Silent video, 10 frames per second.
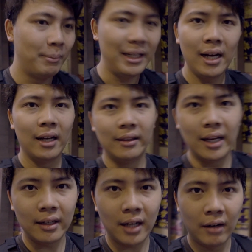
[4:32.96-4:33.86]
But yeah,
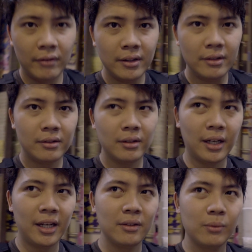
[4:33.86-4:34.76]
that covers,
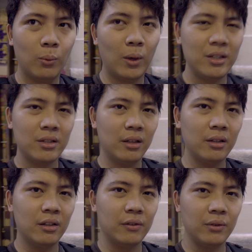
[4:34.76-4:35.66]
I guess, one
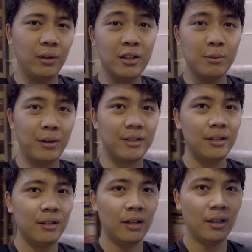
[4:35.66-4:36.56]
chunk of Suyen's
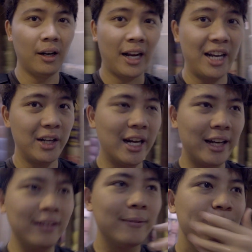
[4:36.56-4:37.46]
present. Uh, kind of
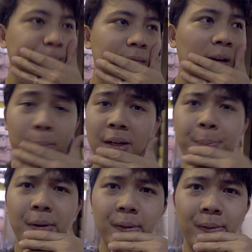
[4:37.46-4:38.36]
done. Pretty
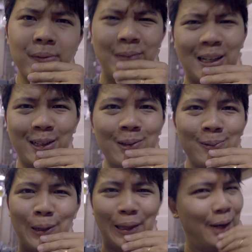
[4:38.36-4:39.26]
proud, actually,
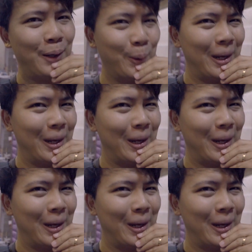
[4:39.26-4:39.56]
with how it